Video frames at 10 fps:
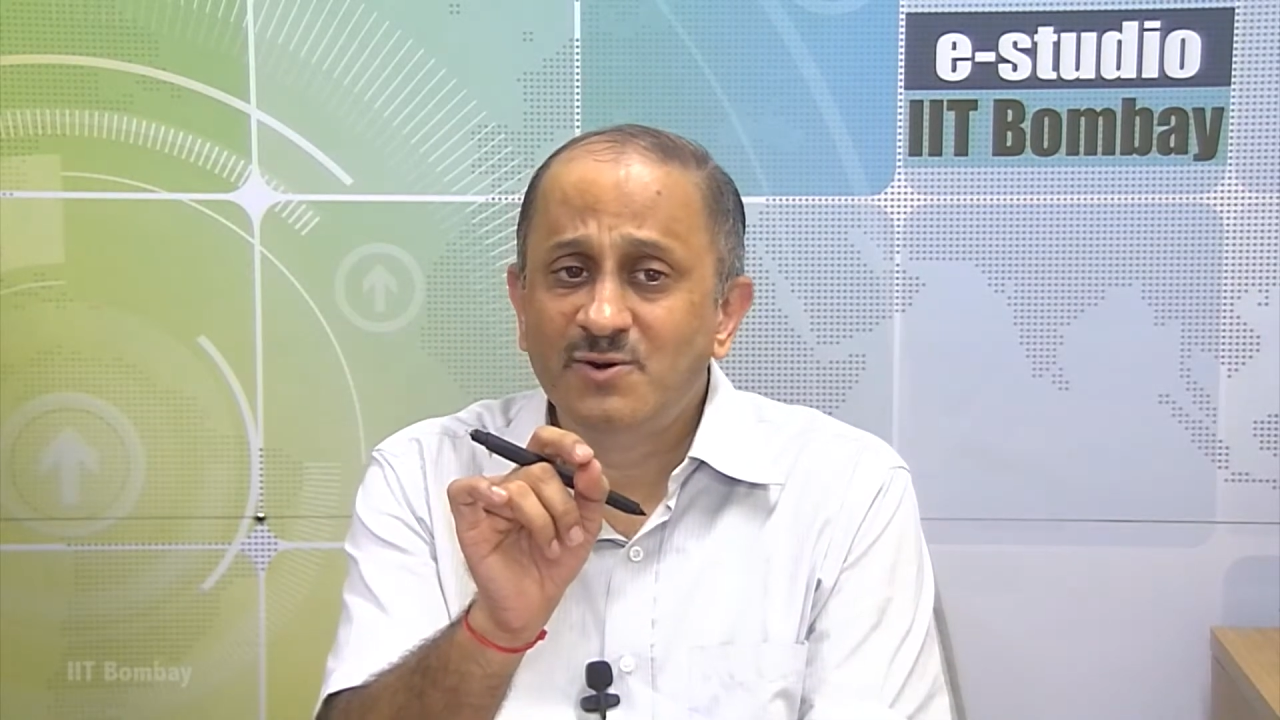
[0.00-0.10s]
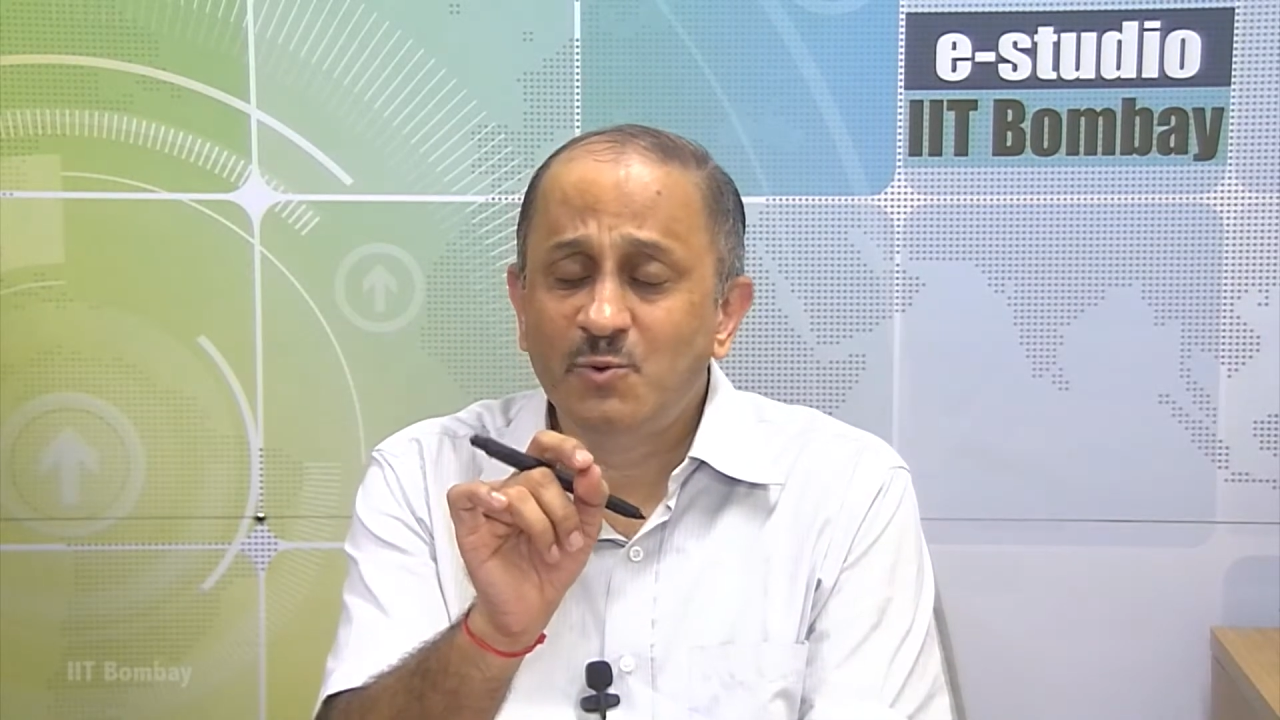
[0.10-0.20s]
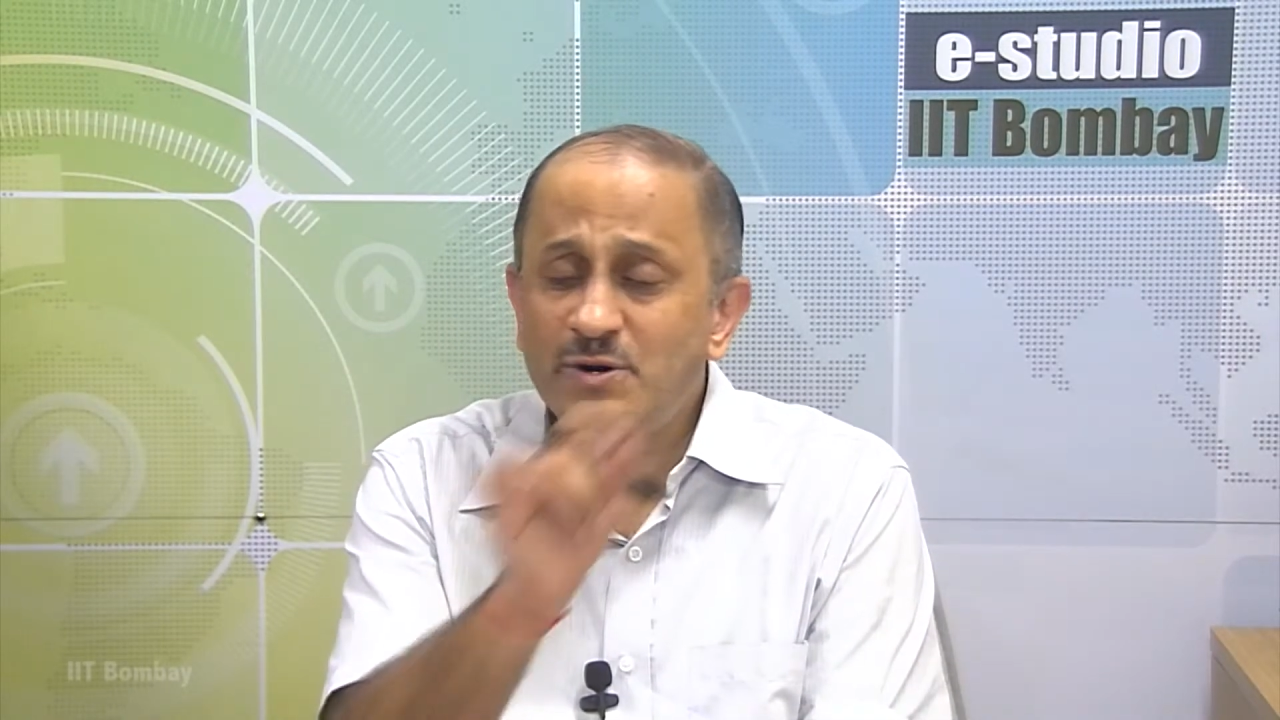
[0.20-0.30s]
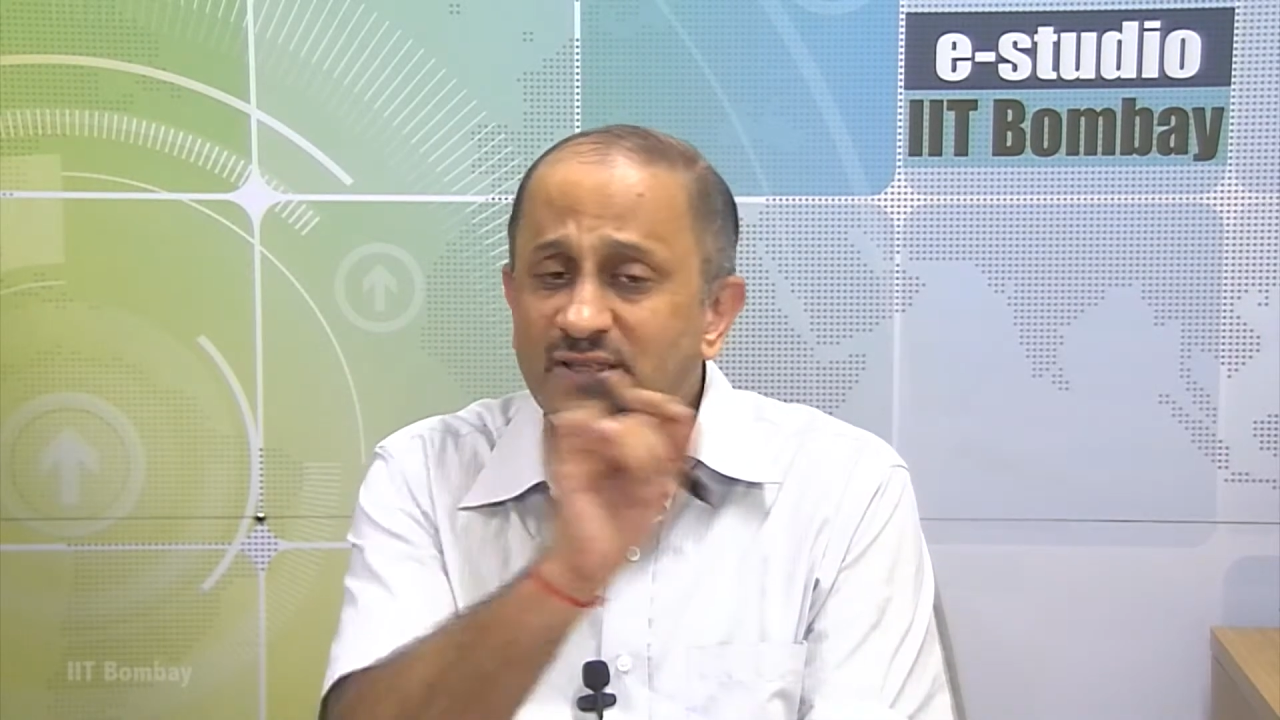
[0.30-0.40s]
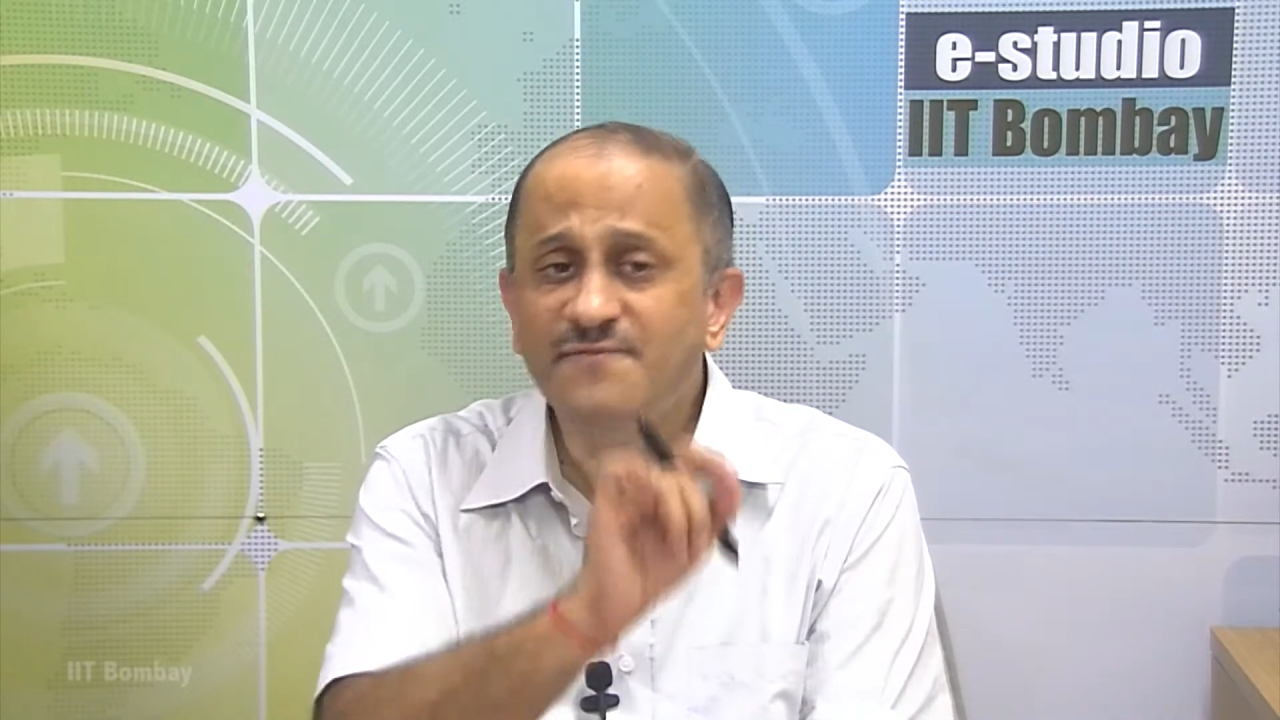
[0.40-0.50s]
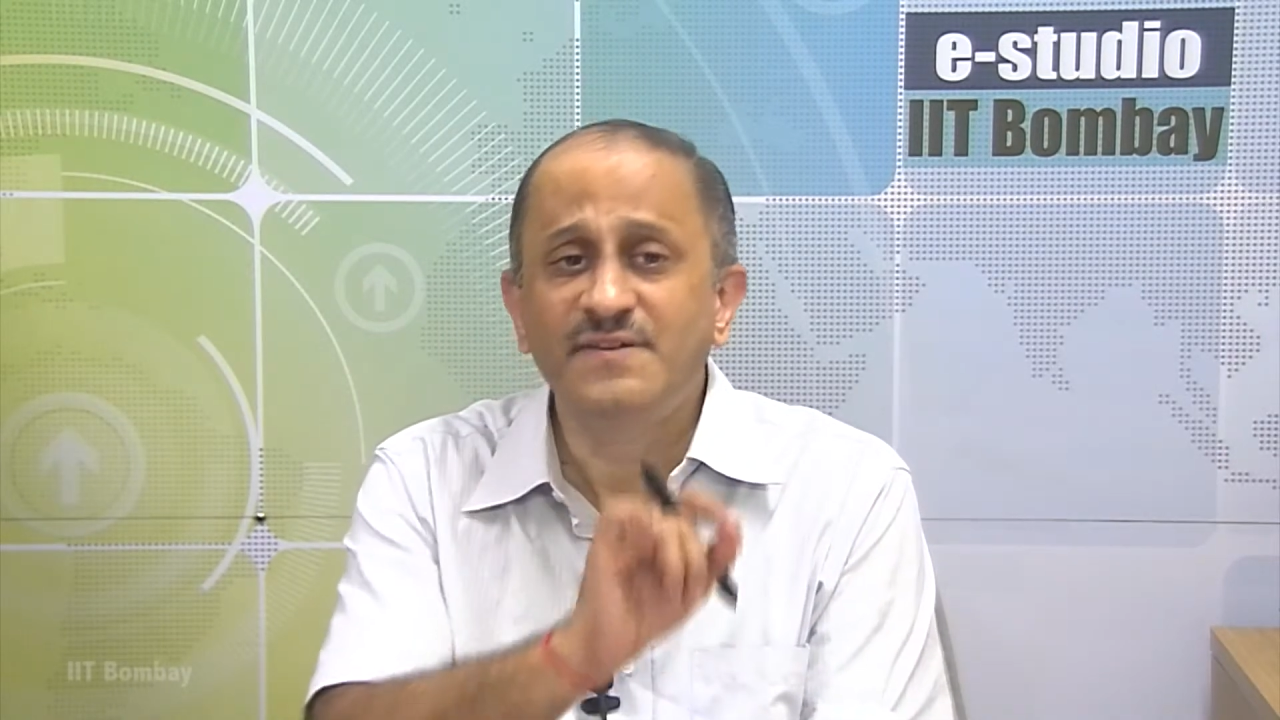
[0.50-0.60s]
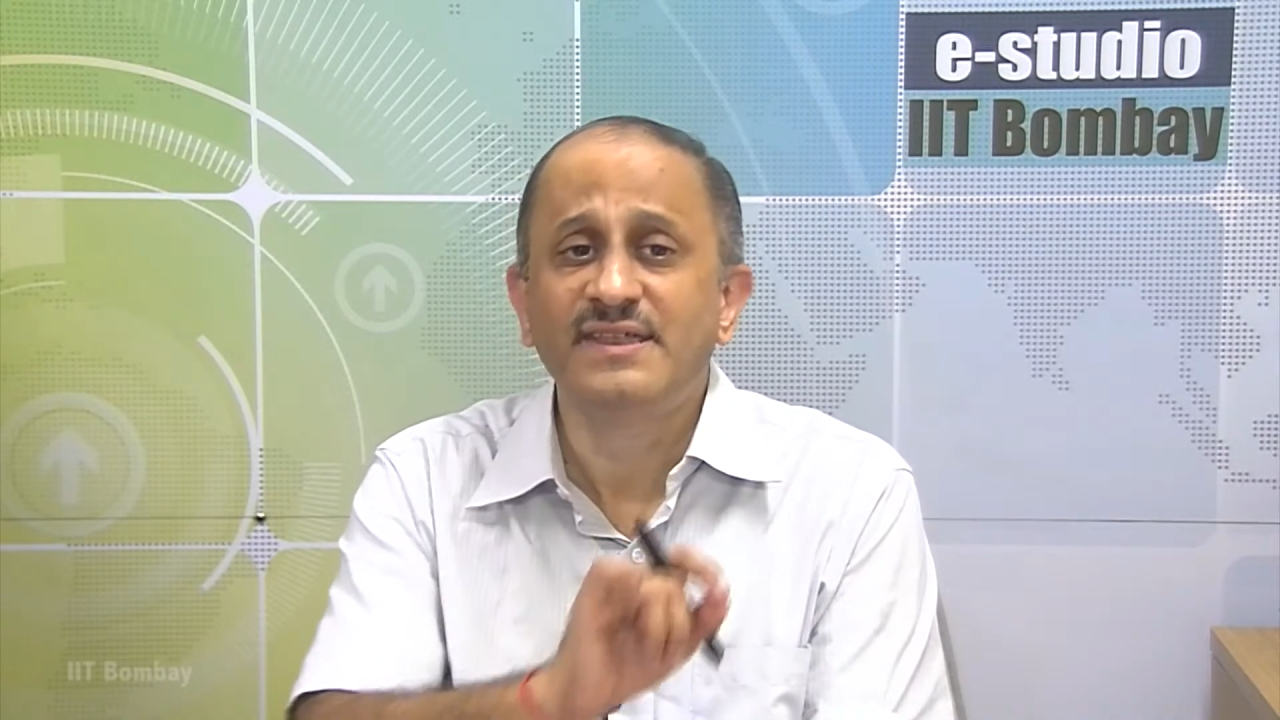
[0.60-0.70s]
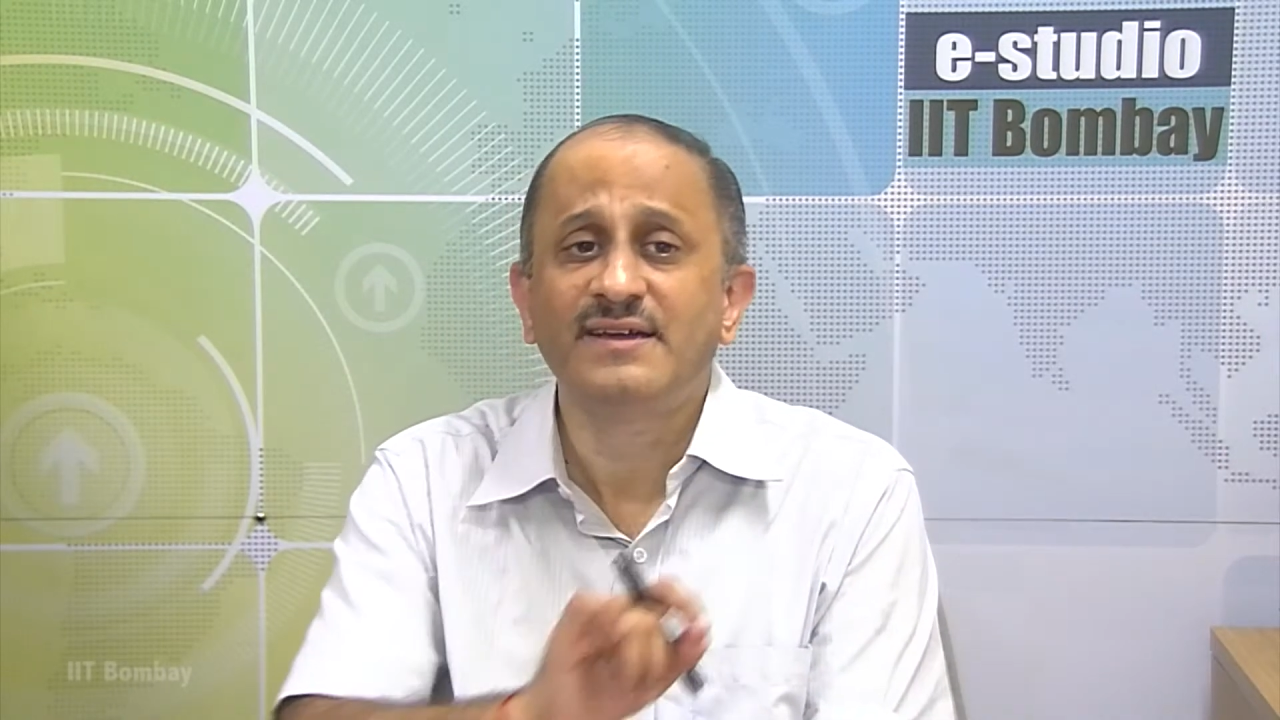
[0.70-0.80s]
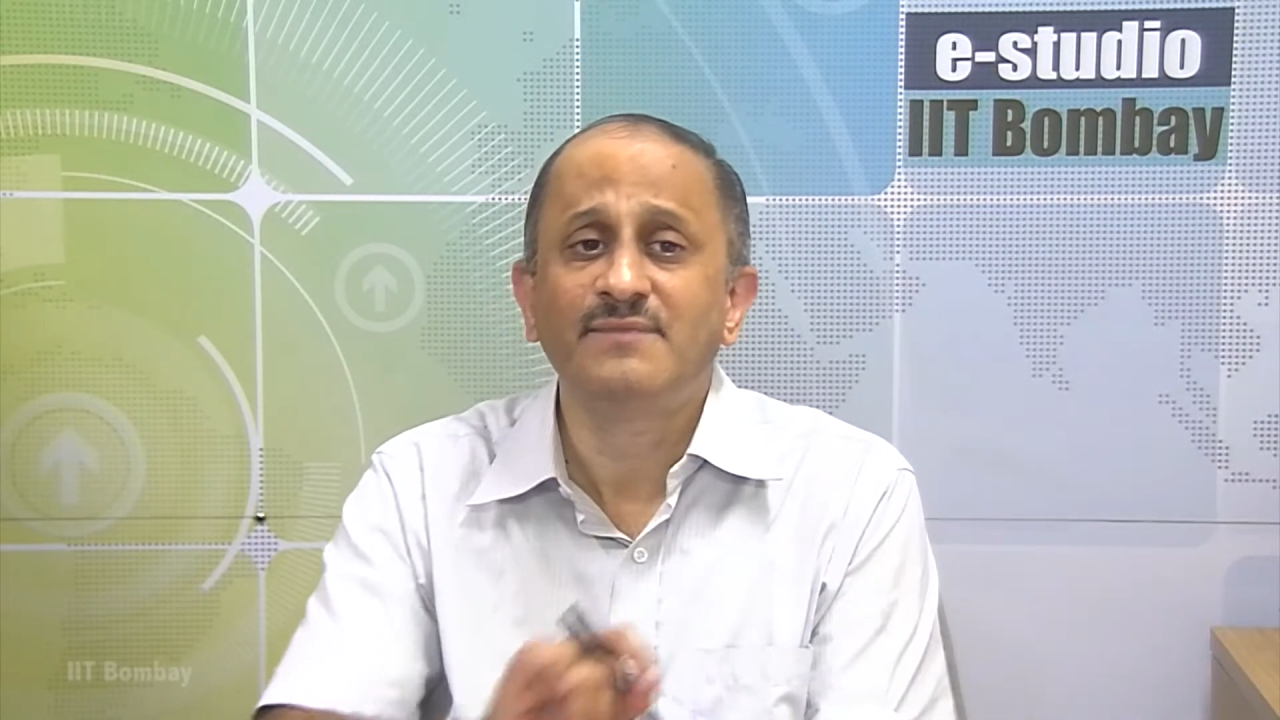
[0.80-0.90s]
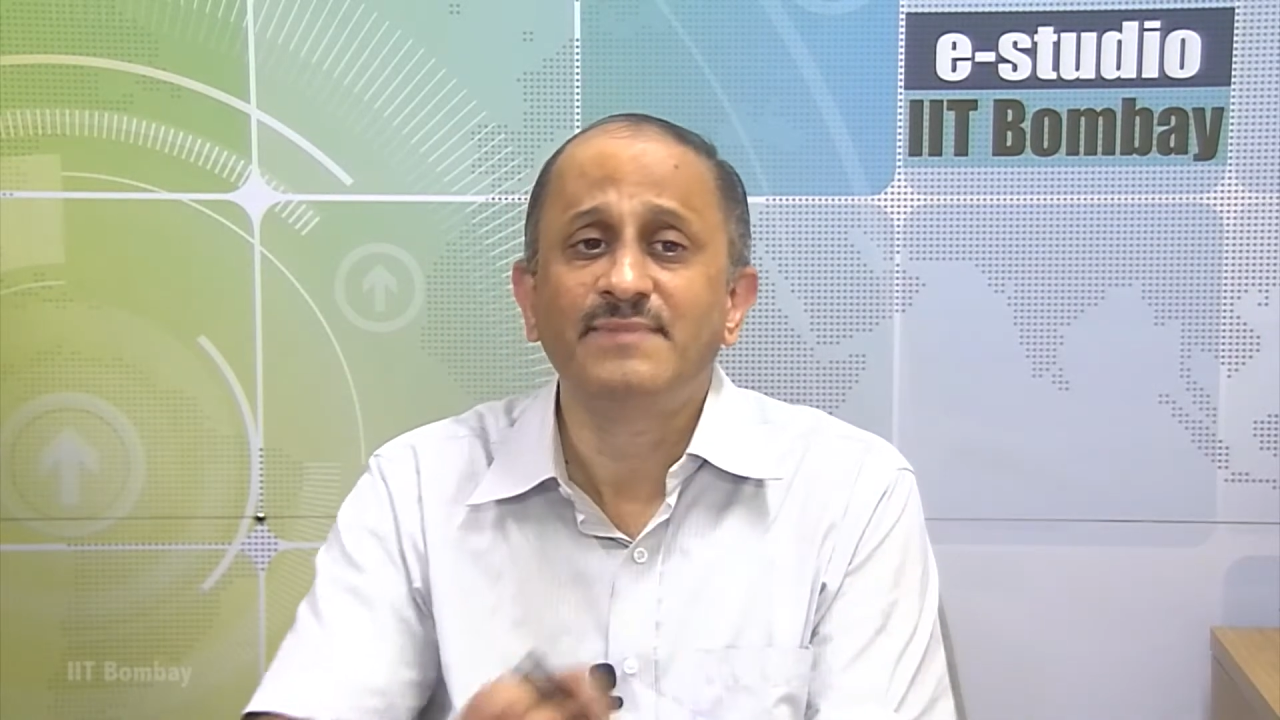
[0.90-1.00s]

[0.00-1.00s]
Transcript: what is the physical